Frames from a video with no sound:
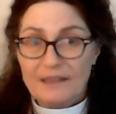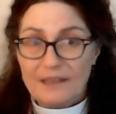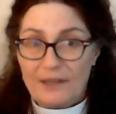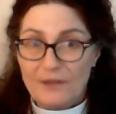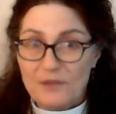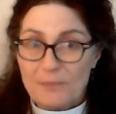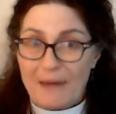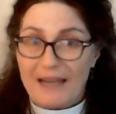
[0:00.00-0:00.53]

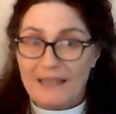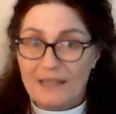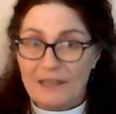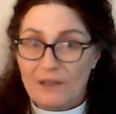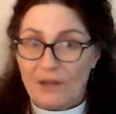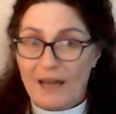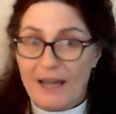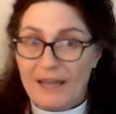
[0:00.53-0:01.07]
charismatic
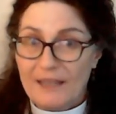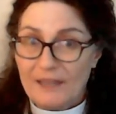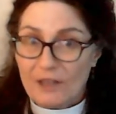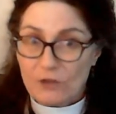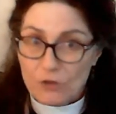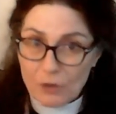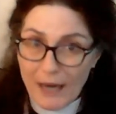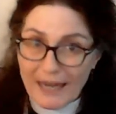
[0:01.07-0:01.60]
and
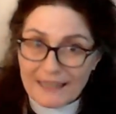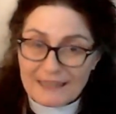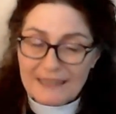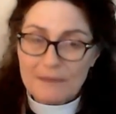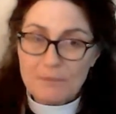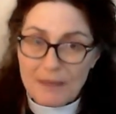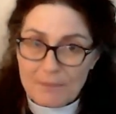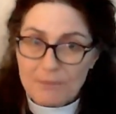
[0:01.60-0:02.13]

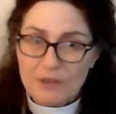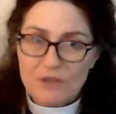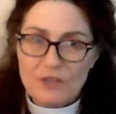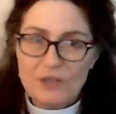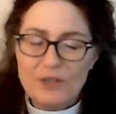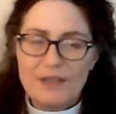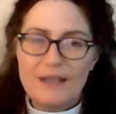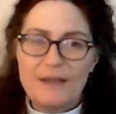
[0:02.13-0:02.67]
attracting people
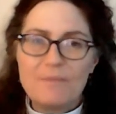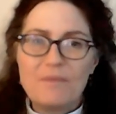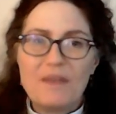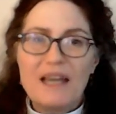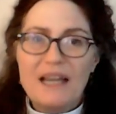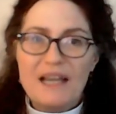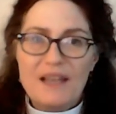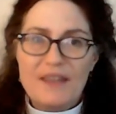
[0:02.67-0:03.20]
to them.
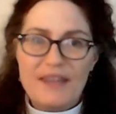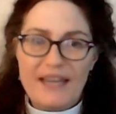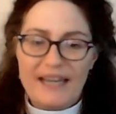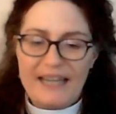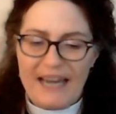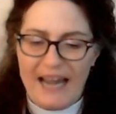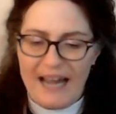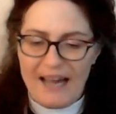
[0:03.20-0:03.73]

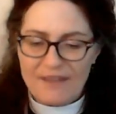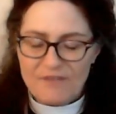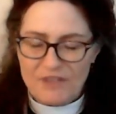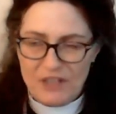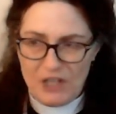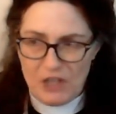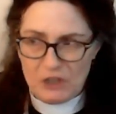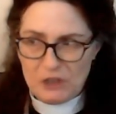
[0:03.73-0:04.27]
They have
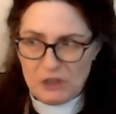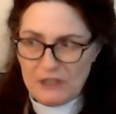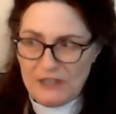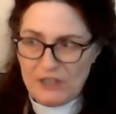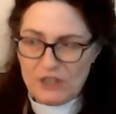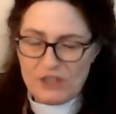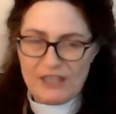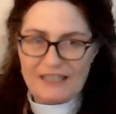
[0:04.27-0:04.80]
a
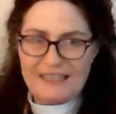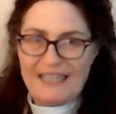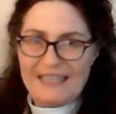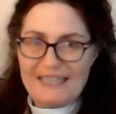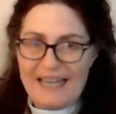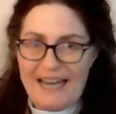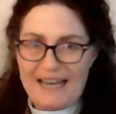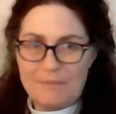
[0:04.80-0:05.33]
leash that they
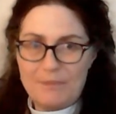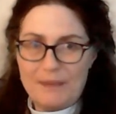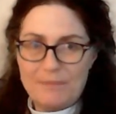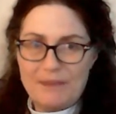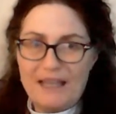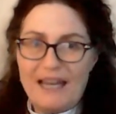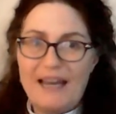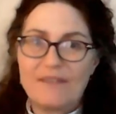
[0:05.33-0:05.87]
yank
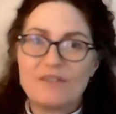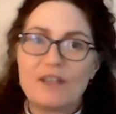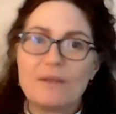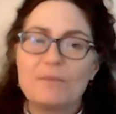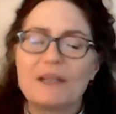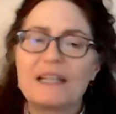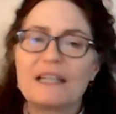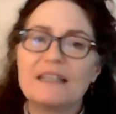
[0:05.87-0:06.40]
people after
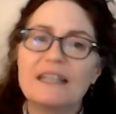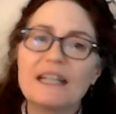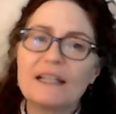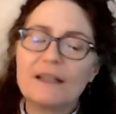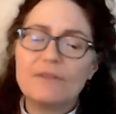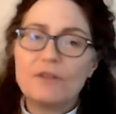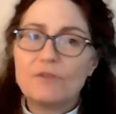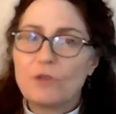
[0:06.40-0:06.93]
them. I can think
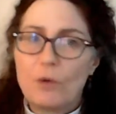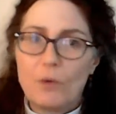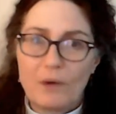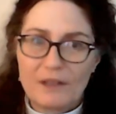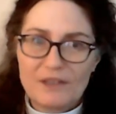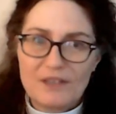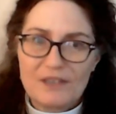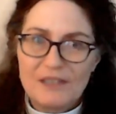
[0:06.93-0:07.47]
of, of
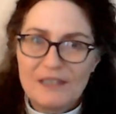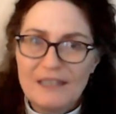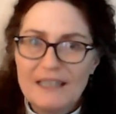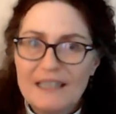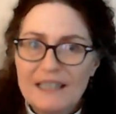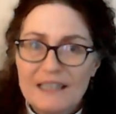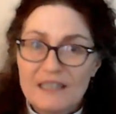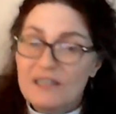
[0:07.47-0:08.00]
course,
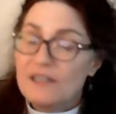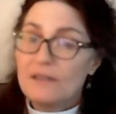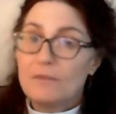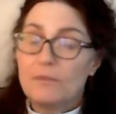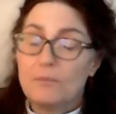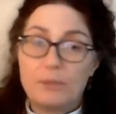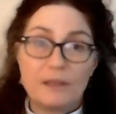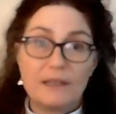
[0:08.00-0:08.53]

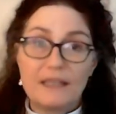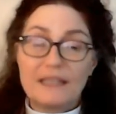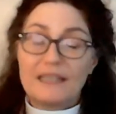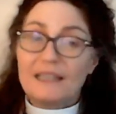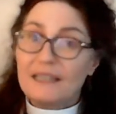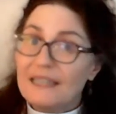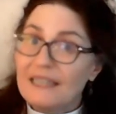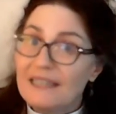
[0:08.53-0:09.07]

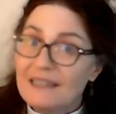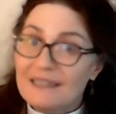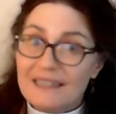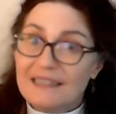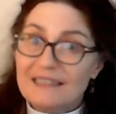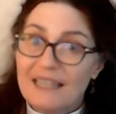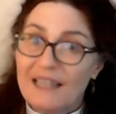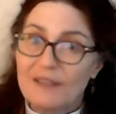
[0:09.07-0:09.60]
politically
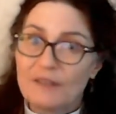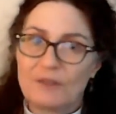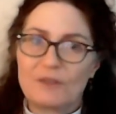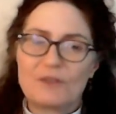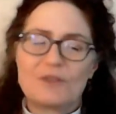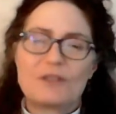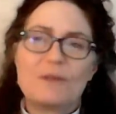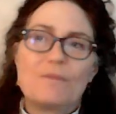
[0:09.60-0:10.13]

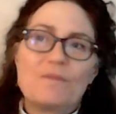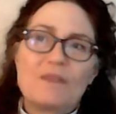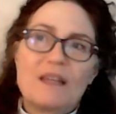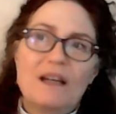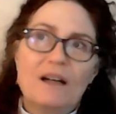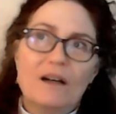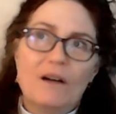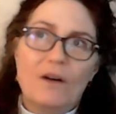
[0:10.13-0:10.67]
dictators,
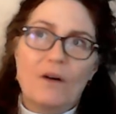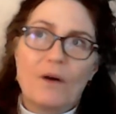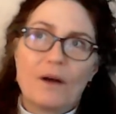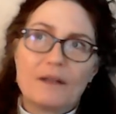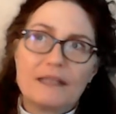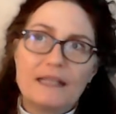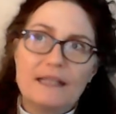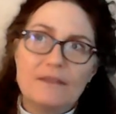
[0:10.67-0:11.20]

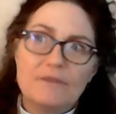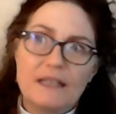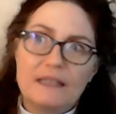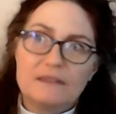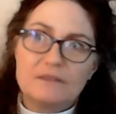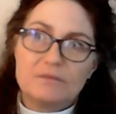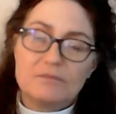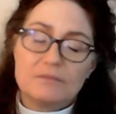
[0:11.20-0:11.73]
or
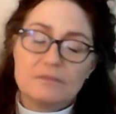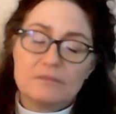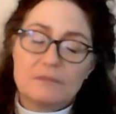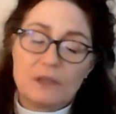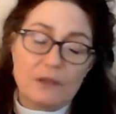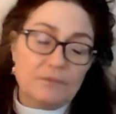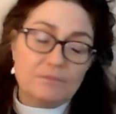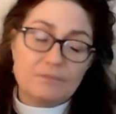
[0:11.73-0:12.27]
even, you
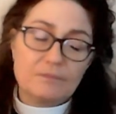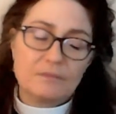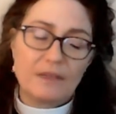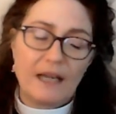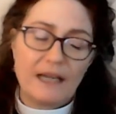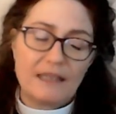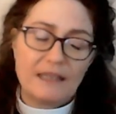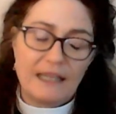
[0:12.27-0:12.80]
know,
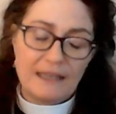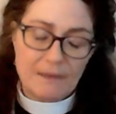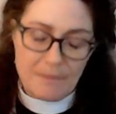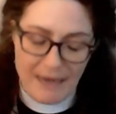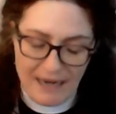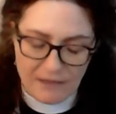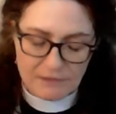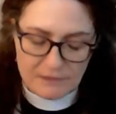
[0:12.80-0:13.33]
I think
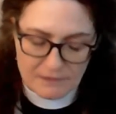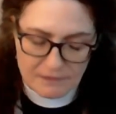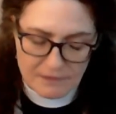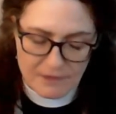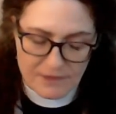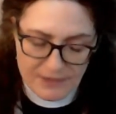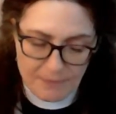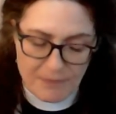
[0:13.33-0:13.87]
about
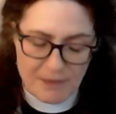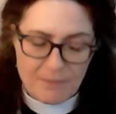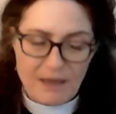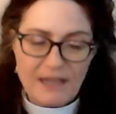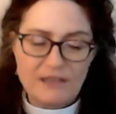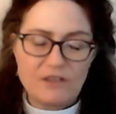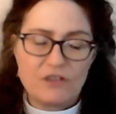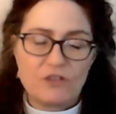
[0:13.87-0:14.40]
some of the
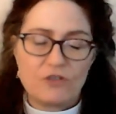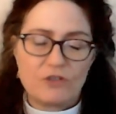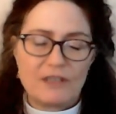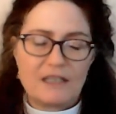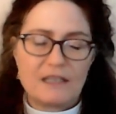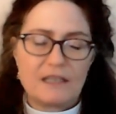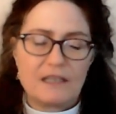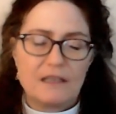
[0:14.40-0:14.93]

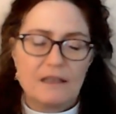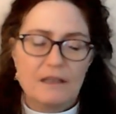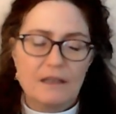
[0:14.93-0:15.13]
monstrous